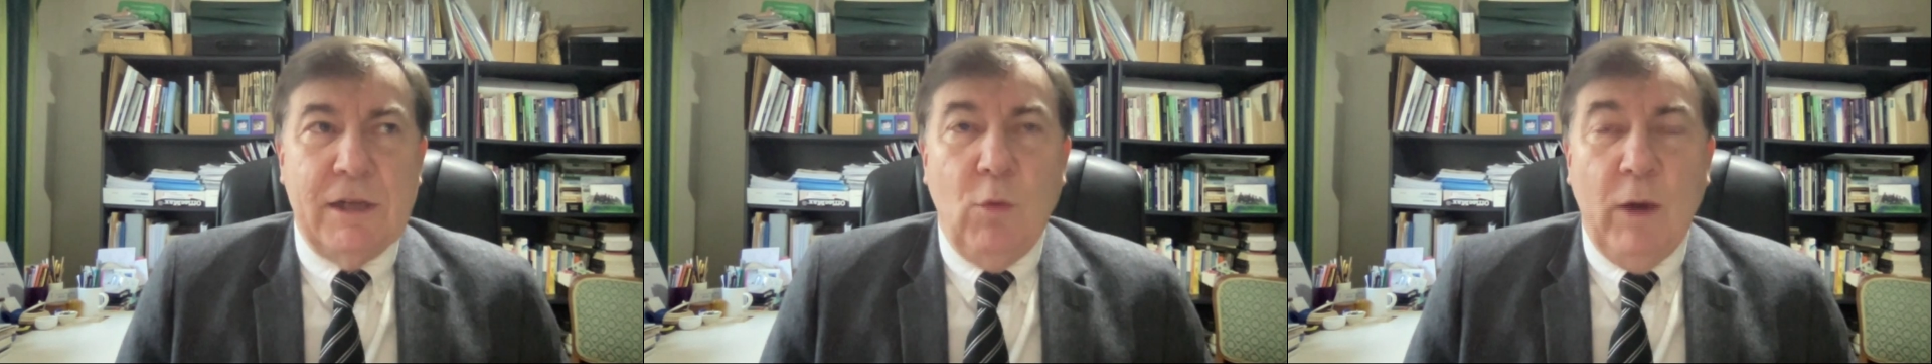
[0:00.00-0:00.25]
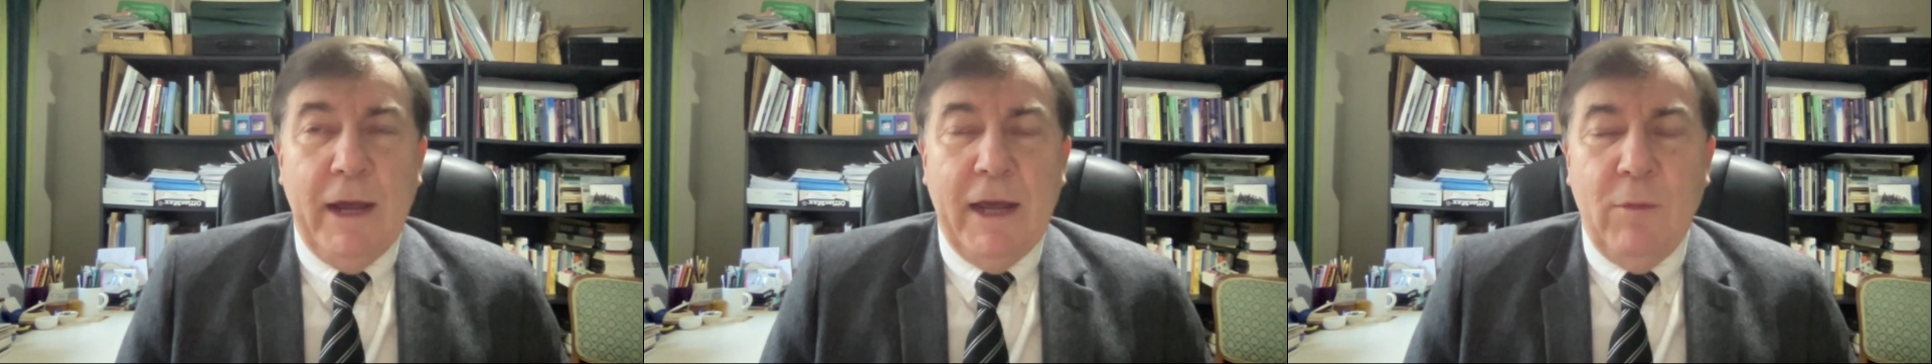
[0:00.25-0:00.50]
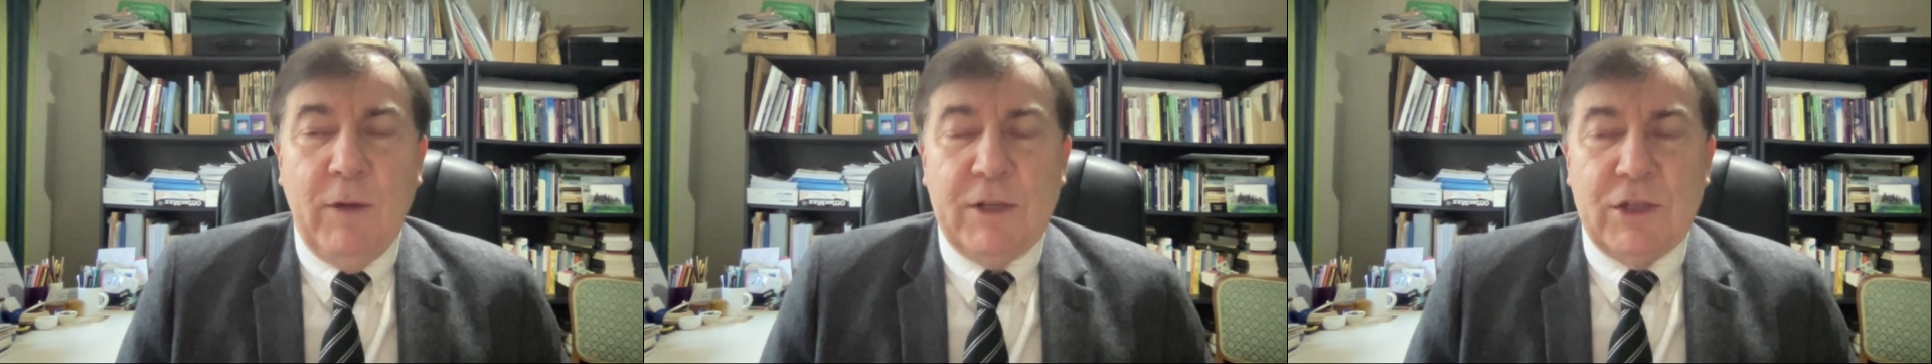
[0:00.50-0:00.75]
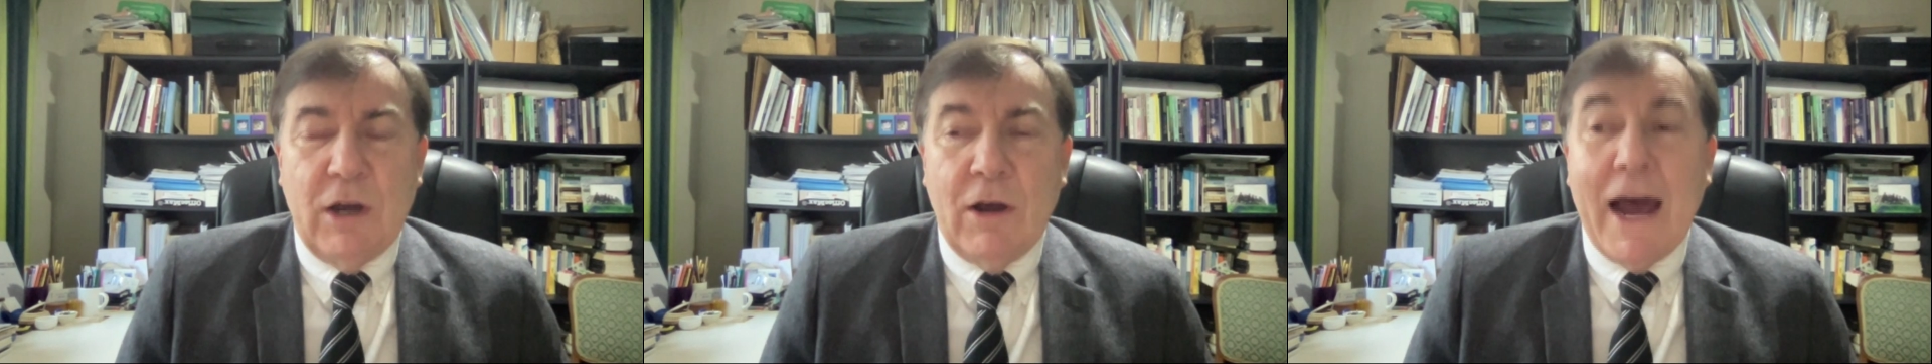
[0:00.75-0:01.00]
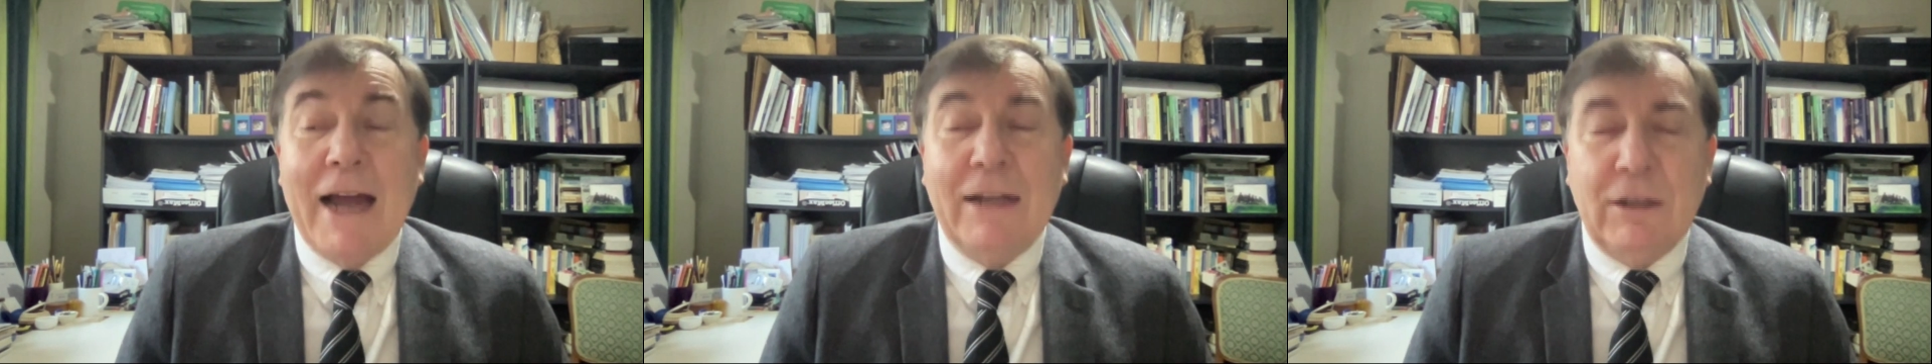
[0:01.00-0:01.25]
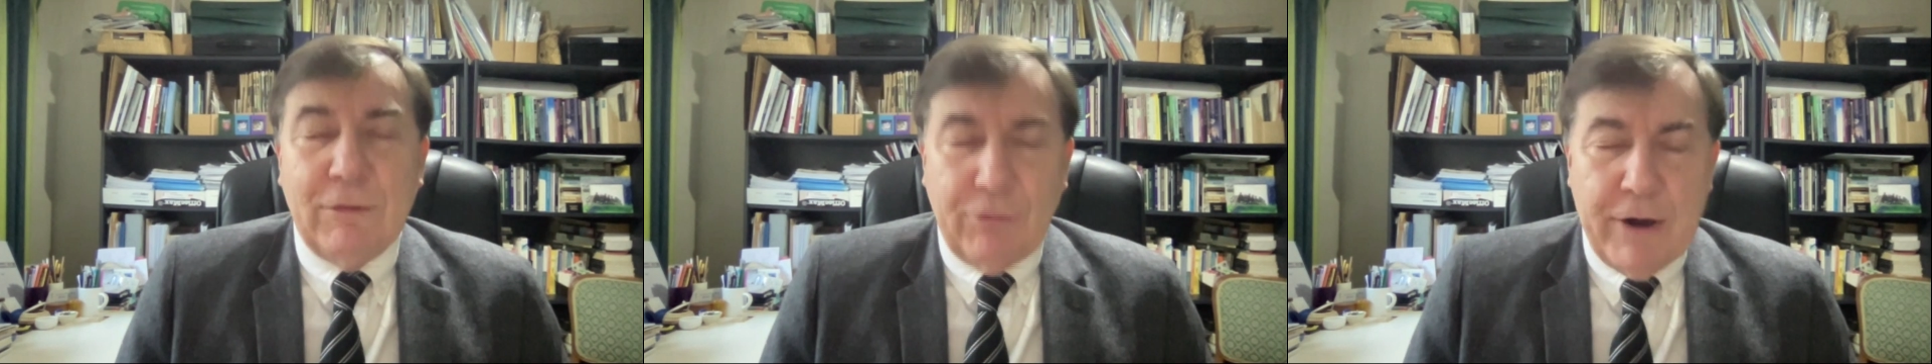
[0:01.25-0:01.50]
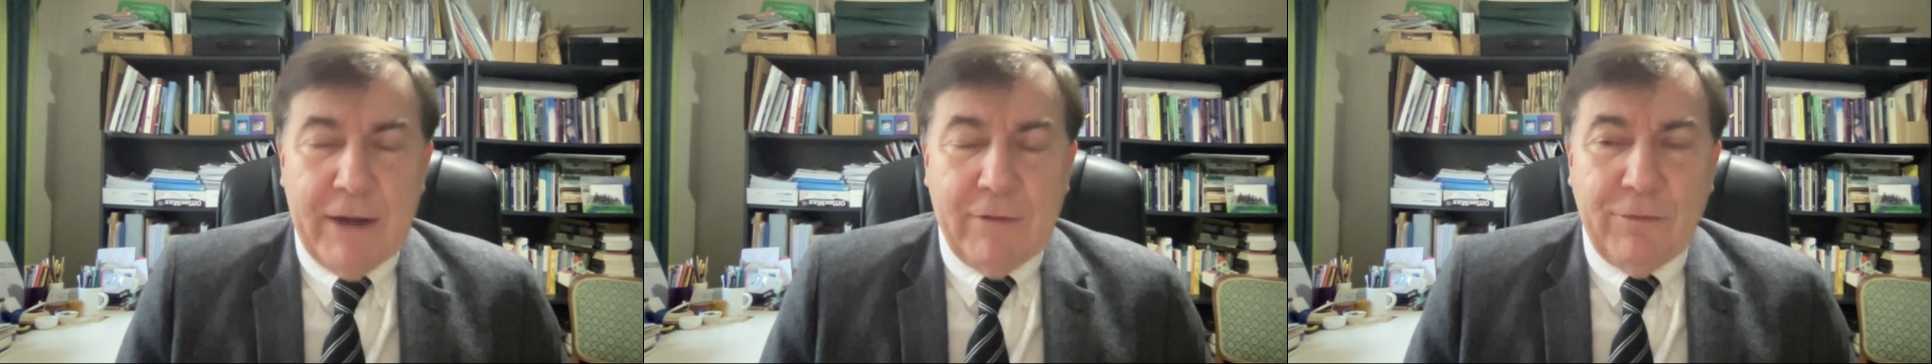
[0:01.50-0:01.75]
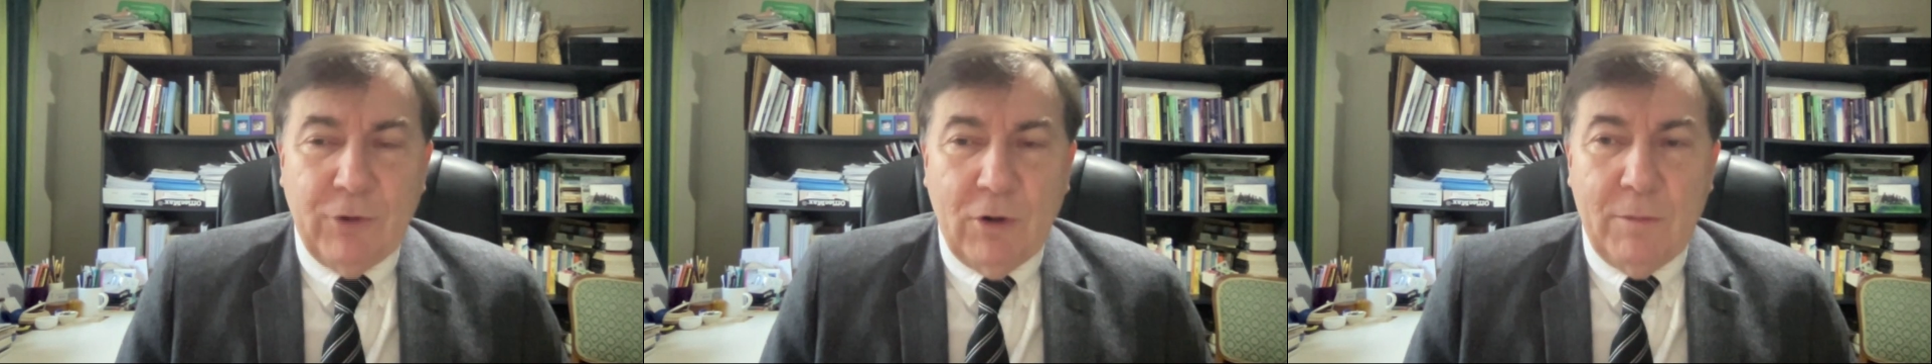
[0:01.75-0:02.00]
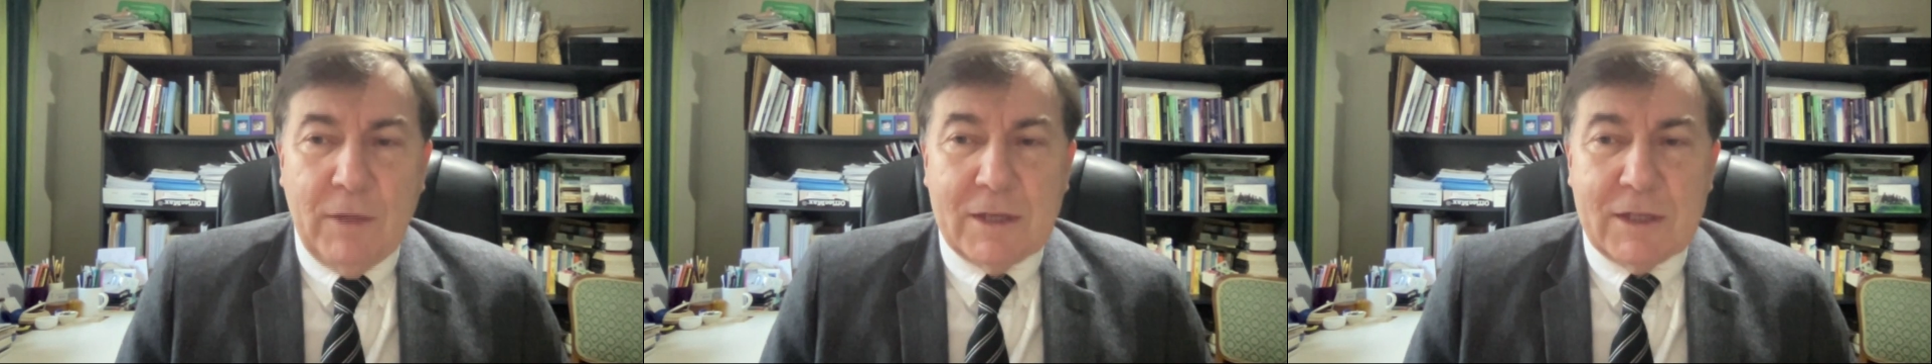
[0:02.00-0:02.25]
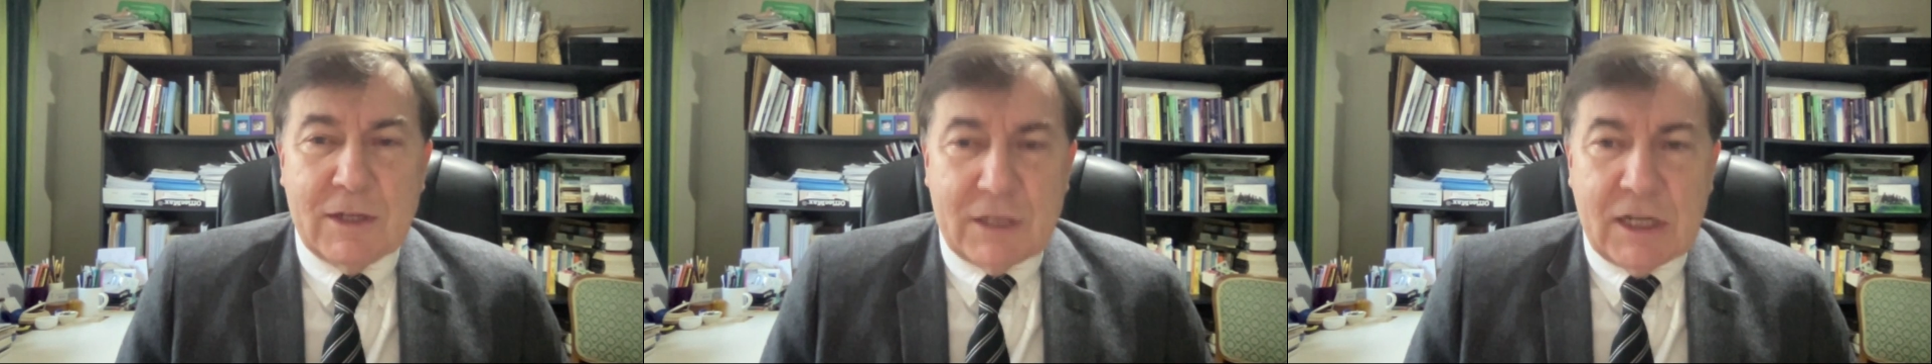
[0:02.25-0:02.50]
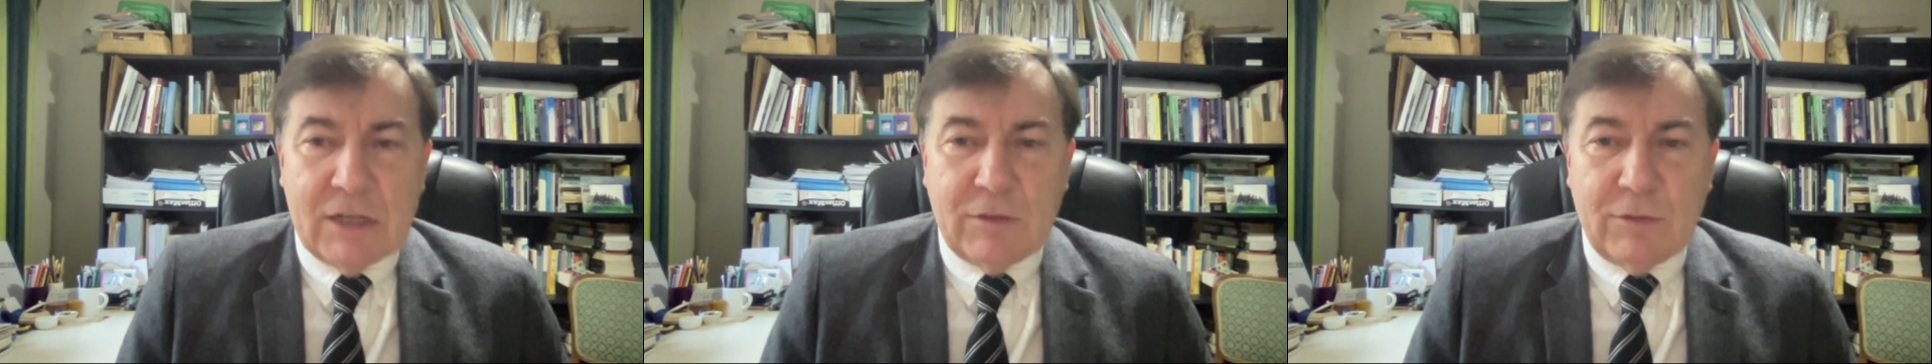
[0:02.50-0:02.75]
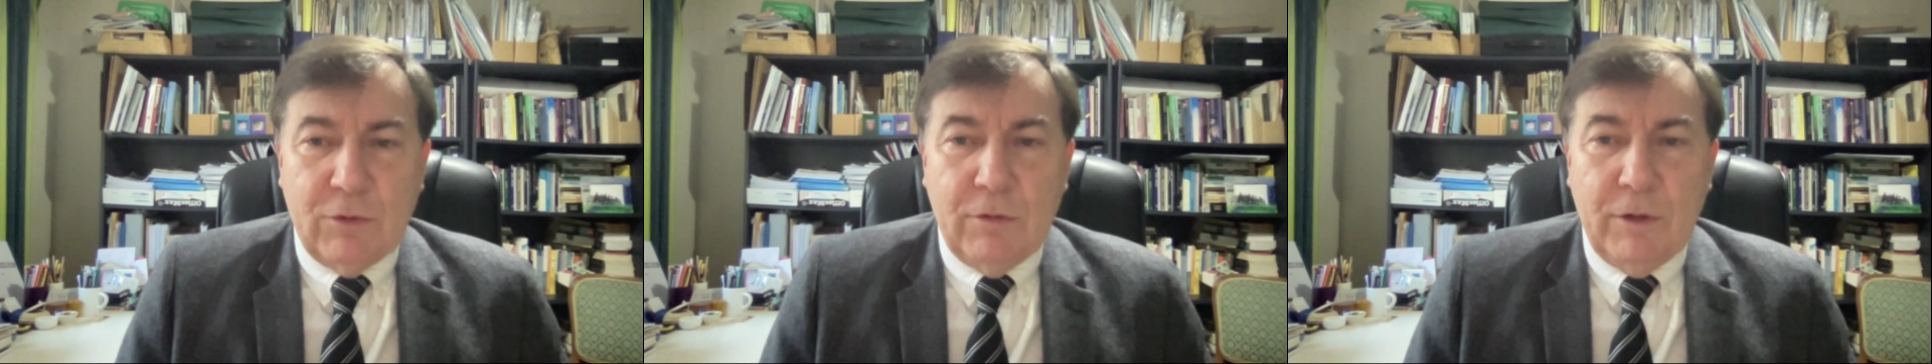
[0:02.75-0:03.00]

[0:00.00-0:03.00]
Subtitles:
which are under threat from a successful